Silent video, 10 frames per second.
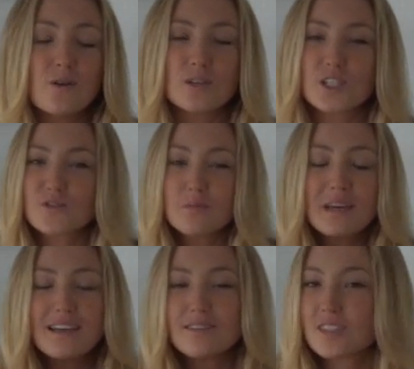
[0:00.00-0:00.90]
or to
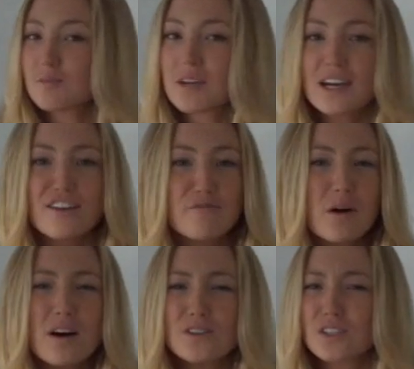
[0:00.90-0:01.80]
repeat some kind
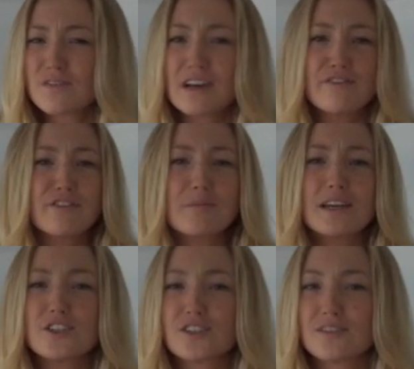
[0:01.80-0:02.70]
of positive
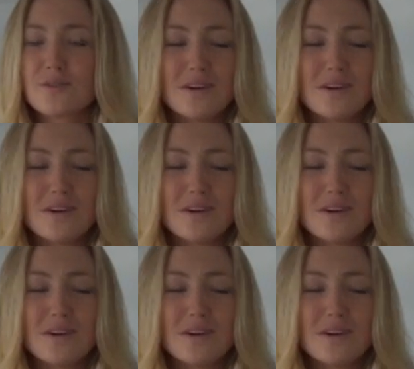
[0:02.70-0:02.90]
affirmation,